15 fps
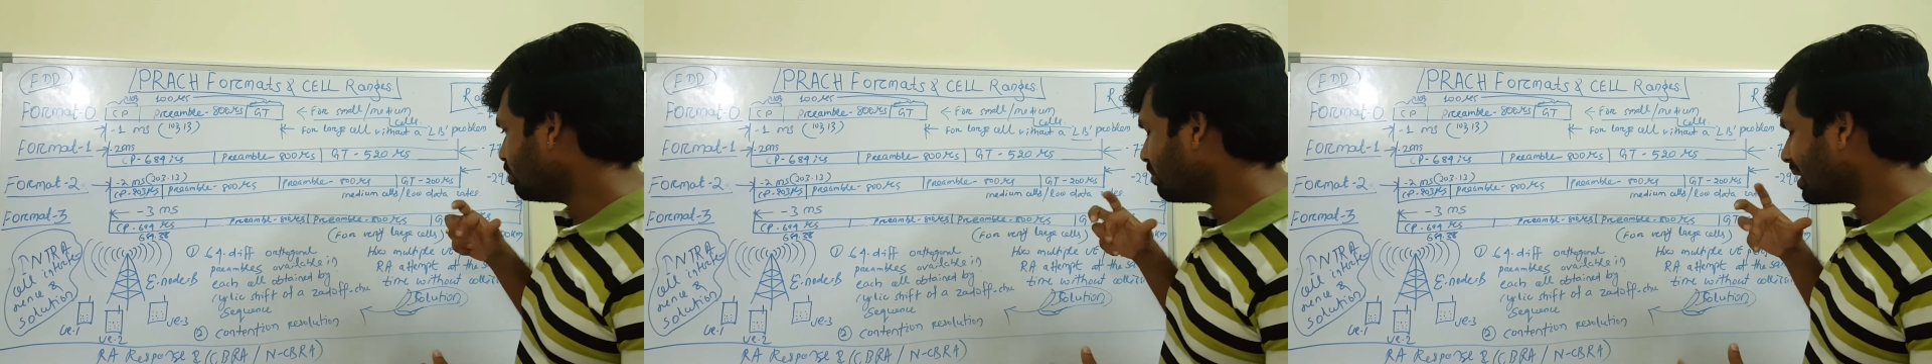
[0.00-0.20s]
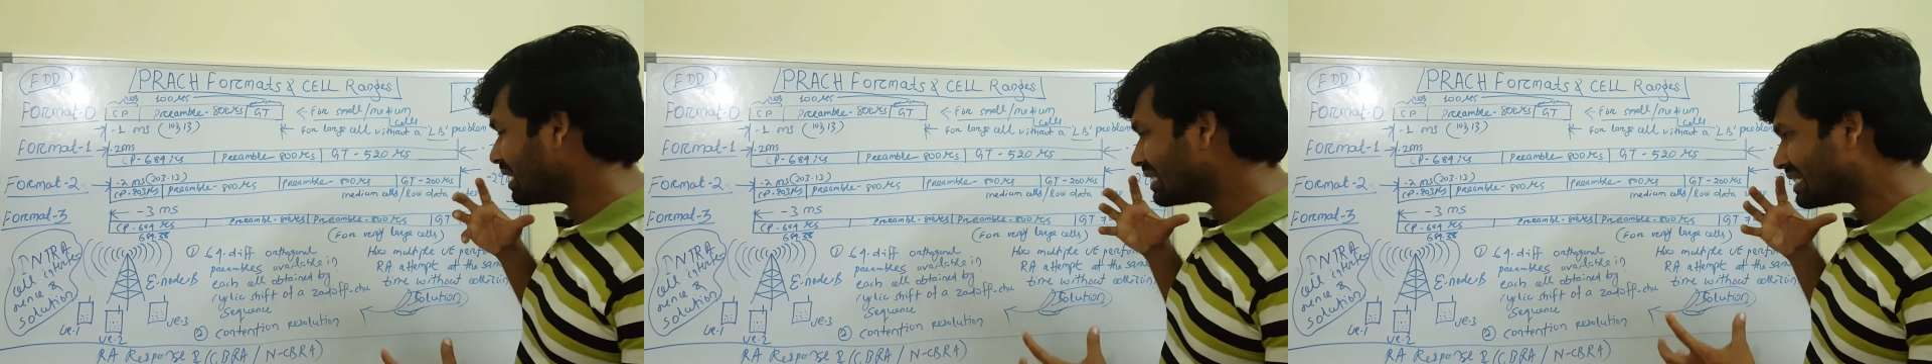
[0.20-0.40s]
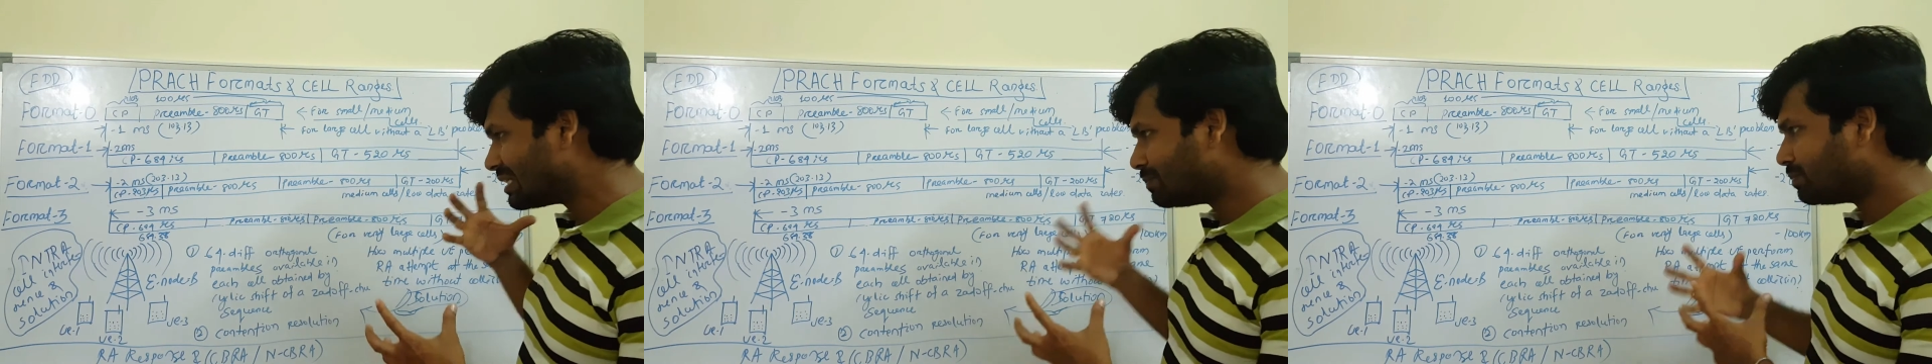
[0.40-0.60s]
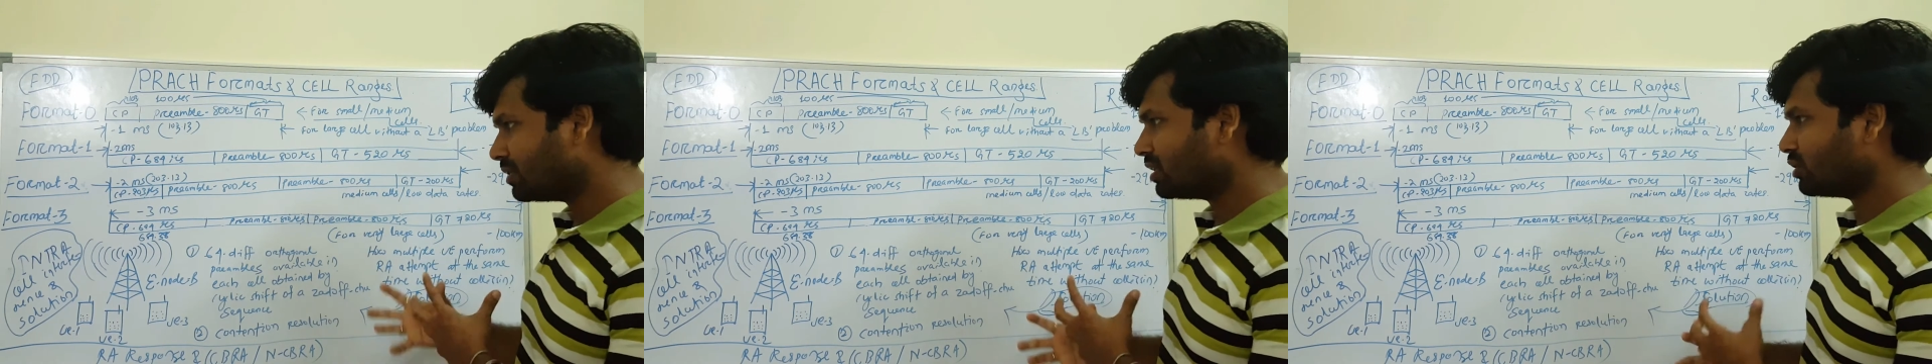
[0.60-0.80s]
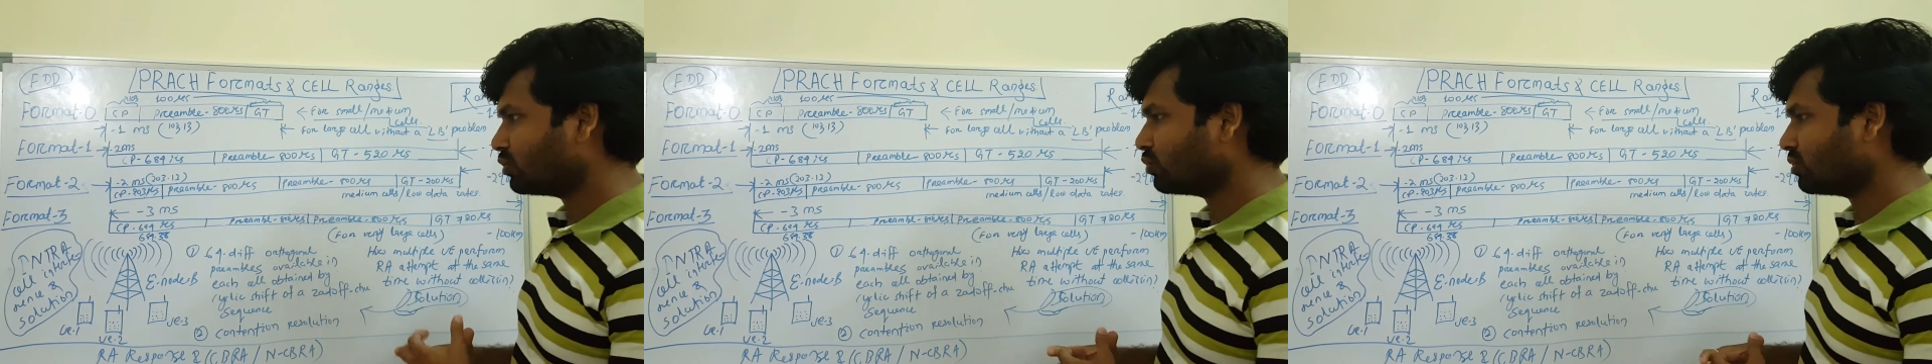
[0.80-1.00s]

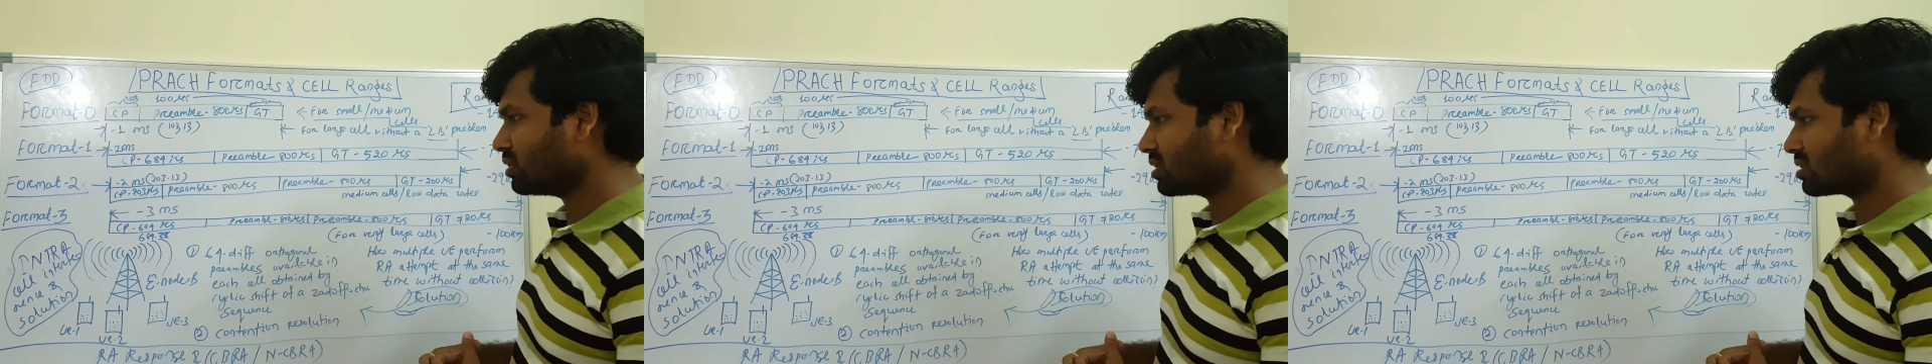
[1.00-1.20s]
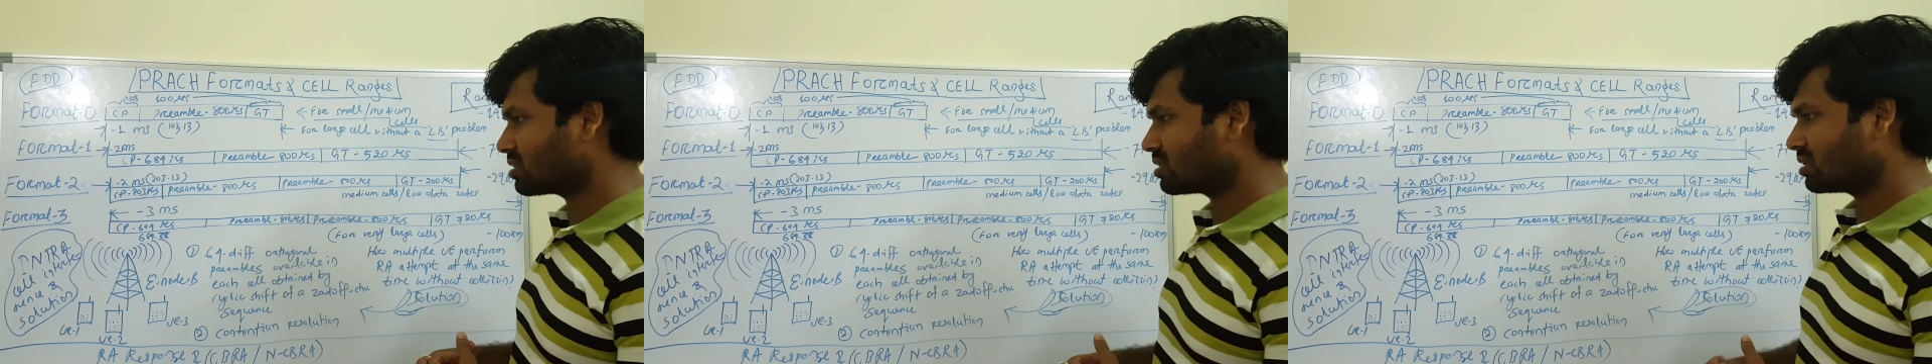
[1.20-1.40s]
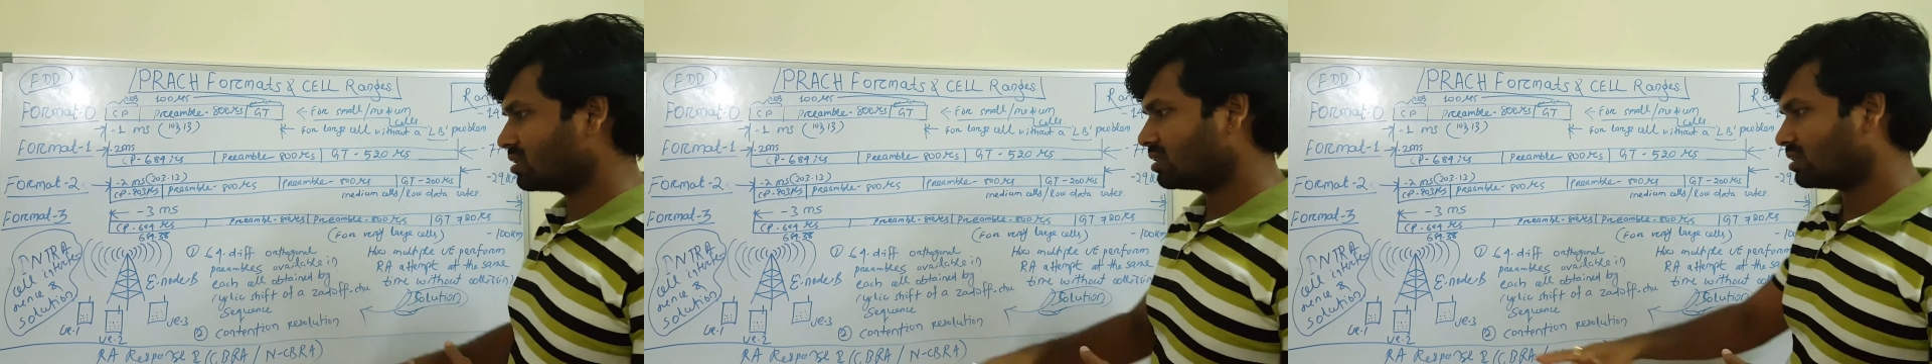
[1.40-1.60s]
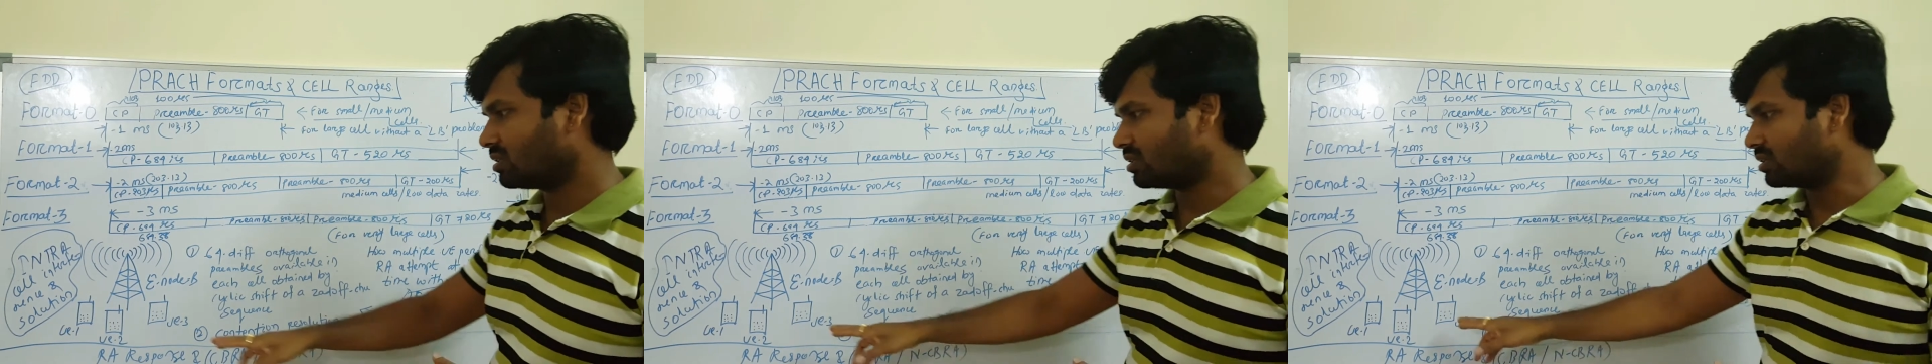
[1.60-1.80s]
multiple UAs,